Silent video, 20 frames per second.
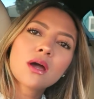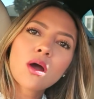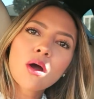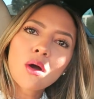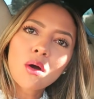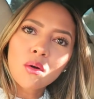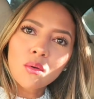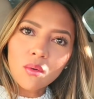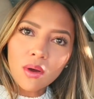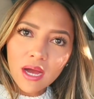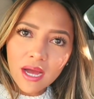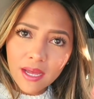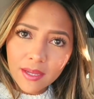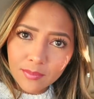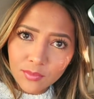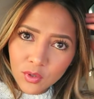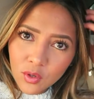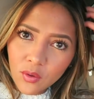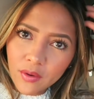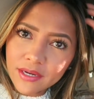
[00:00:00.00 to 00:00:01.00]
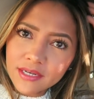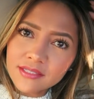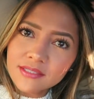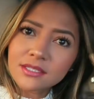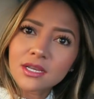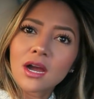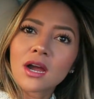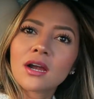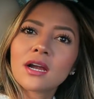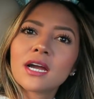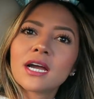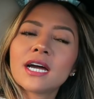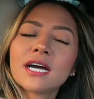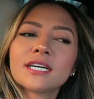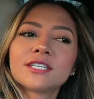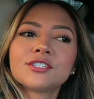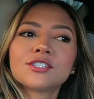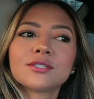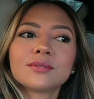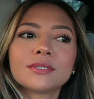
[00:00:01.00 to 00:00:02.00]
So I'm going to
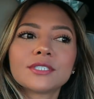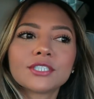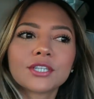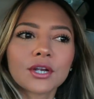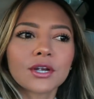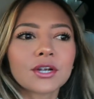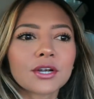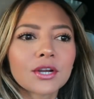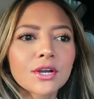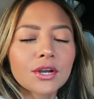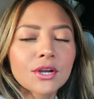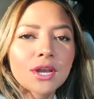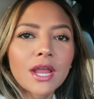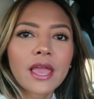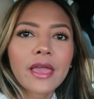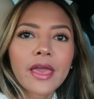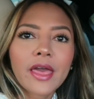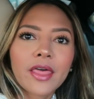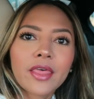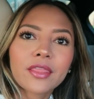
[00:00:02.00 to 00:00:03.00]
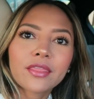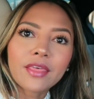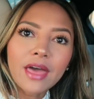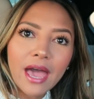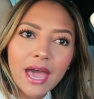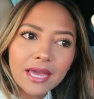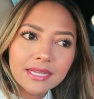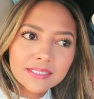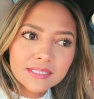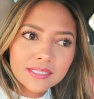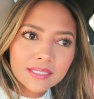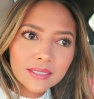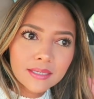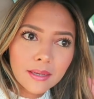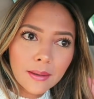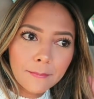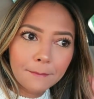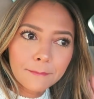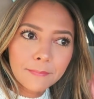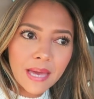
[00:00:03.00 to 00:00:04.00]
Zara to return that
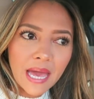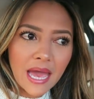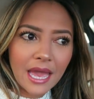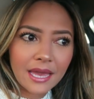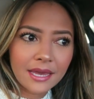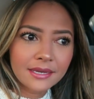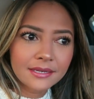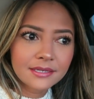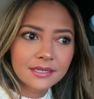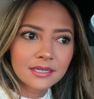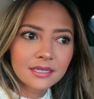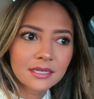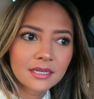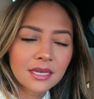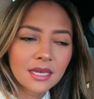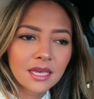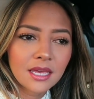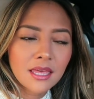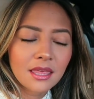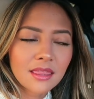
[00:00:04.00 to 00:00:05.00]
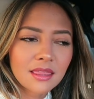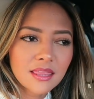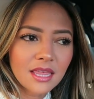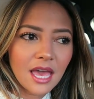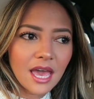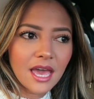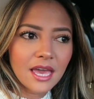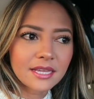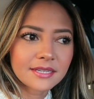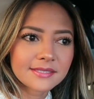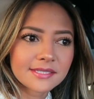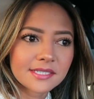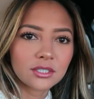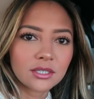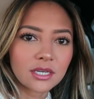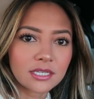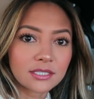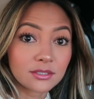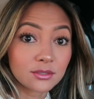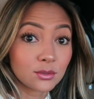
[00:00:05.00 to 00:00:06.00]
bag that
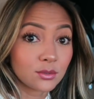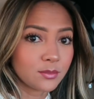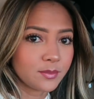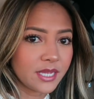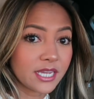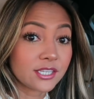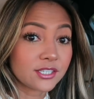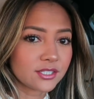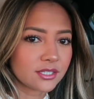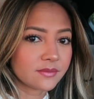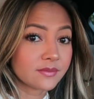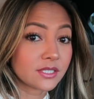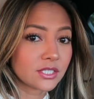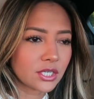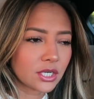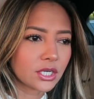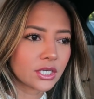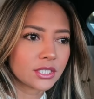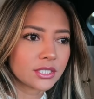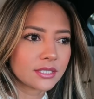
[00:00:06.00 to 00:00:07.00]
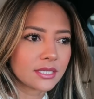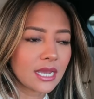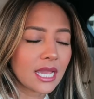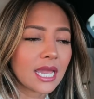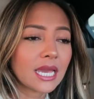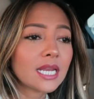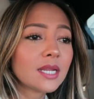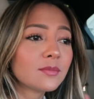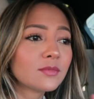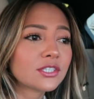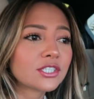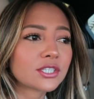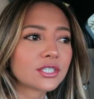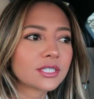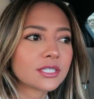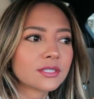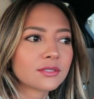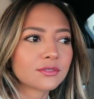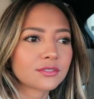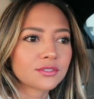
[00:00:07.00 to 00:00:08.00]
you guys told me I should return. And I'm
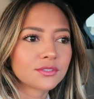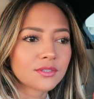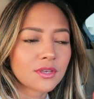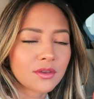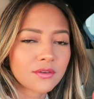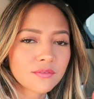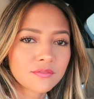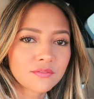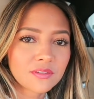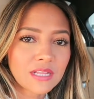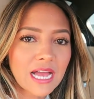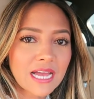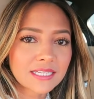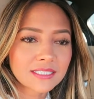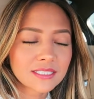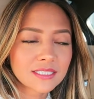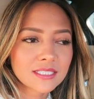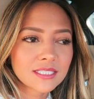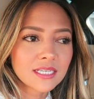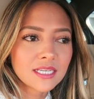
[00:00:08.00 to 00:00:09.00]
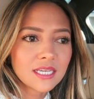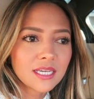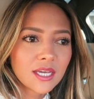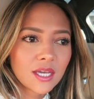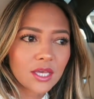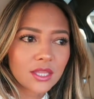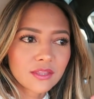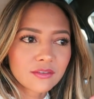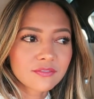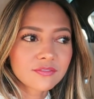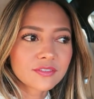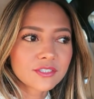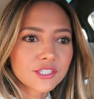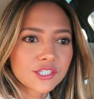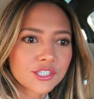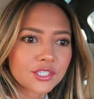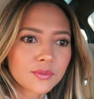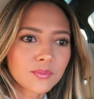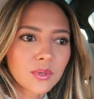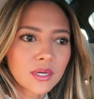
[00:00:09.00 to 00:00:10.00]
returning those flats, the
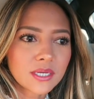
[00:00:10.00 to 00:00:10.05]
fringy